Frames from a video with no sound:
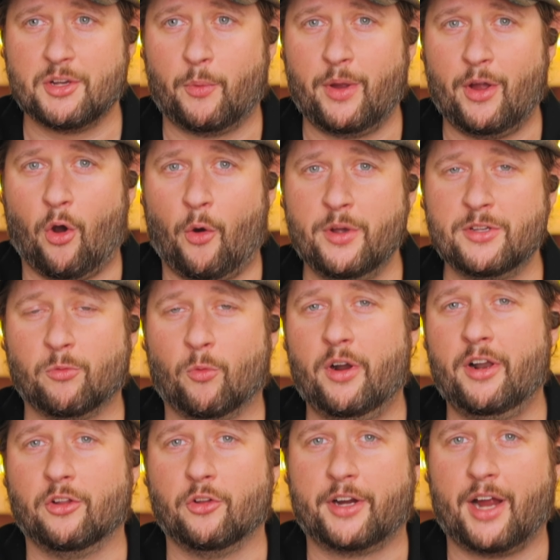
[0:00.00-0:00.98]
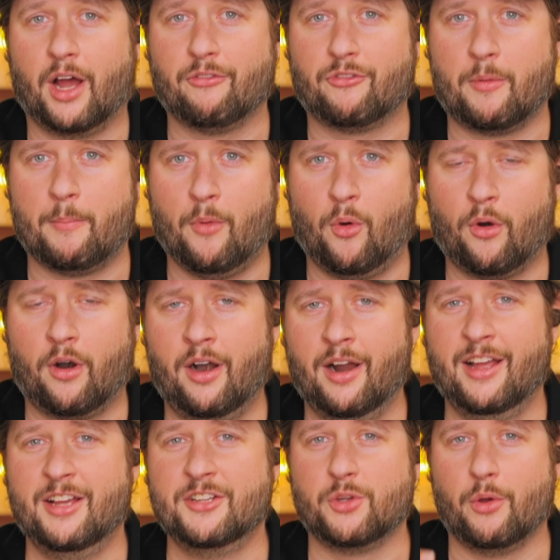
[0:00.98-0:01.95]
and we always want to look out for more.
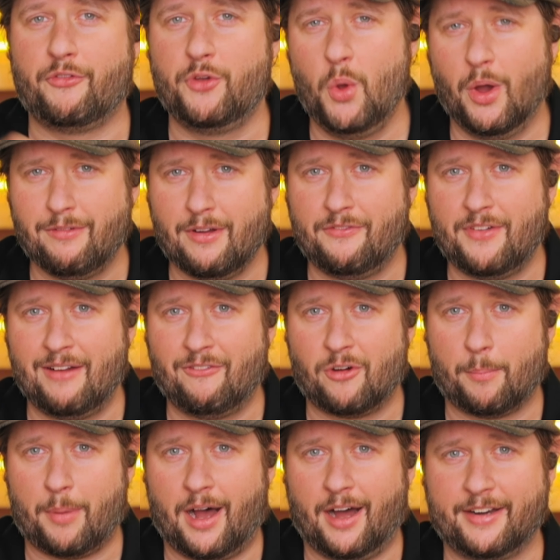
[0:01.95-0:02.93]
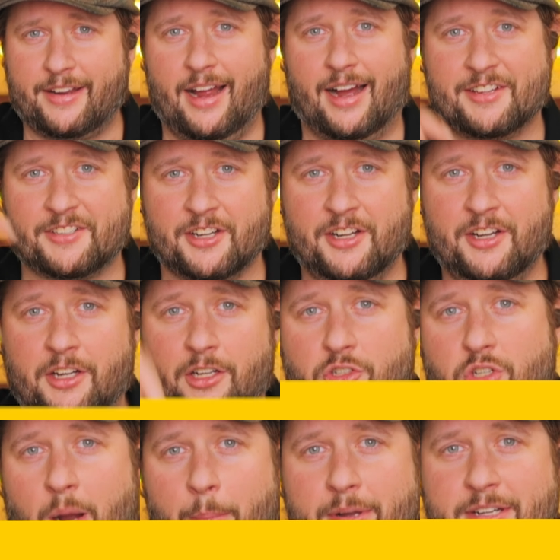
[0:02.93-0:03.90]
So if you have a favorite podcast,
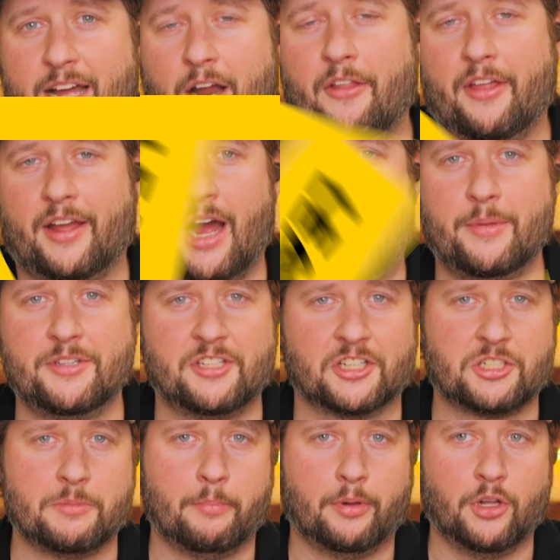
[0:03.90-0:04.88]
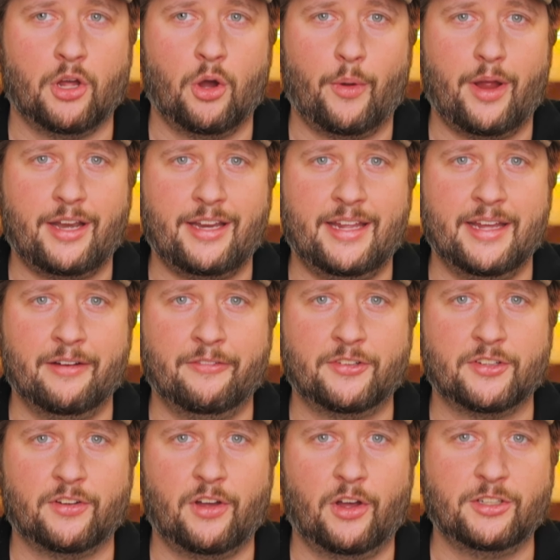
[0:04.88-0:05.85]
drop it down in the comment section below and
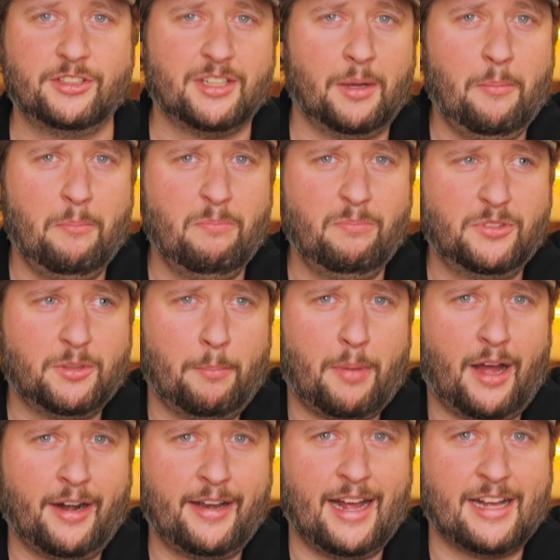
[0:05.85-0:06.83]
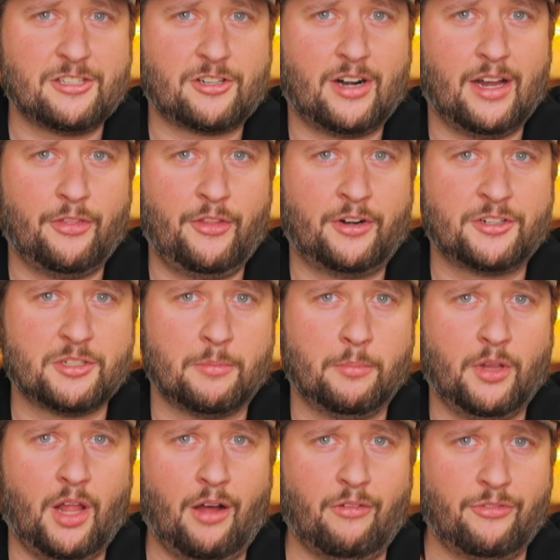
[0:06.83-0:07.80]
give some podcaster out there some
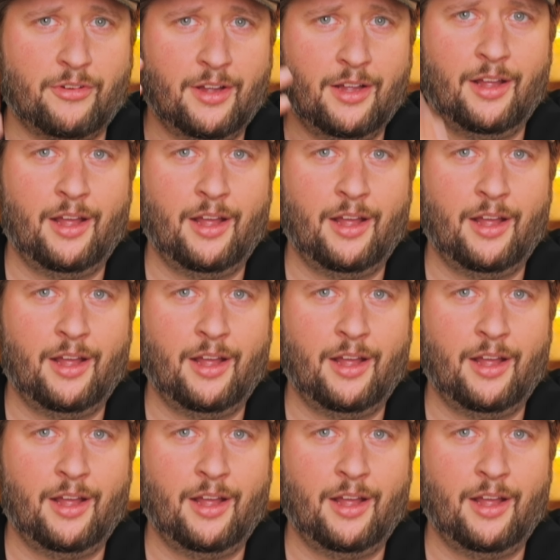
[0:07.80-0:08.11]
love,